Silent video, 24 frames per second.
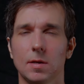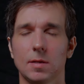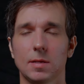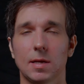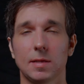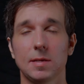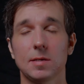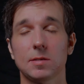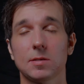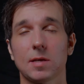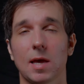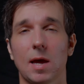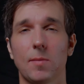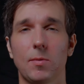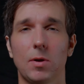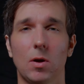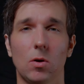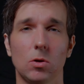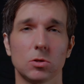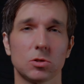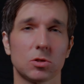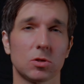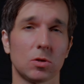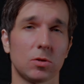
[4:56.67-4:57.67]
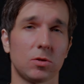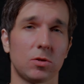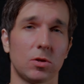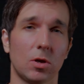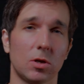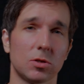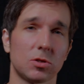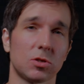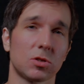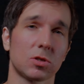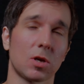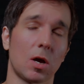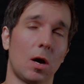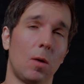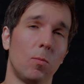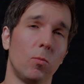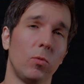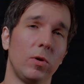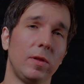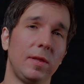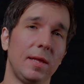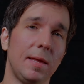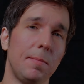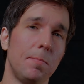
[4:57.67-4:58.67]
Now, this camera also does come
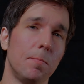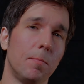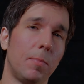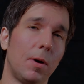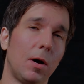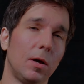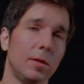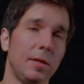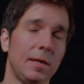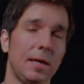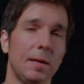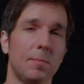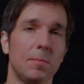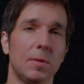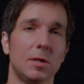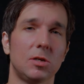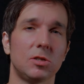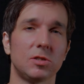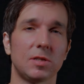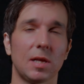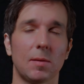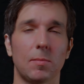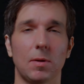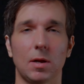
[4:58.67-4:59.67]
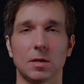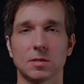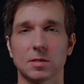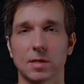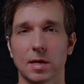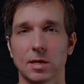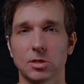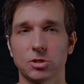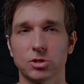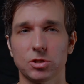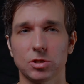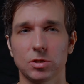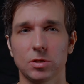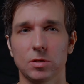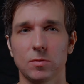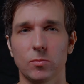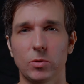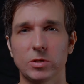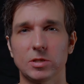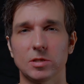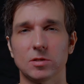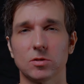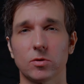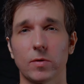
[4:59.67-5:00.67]
with in-body image stabilization,
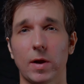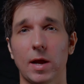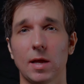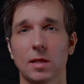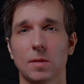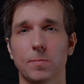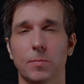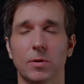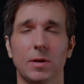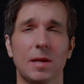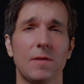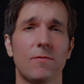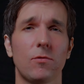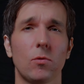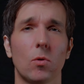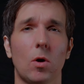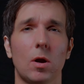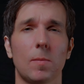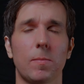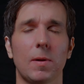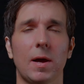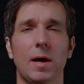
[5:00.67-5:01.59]
which is great, but if you are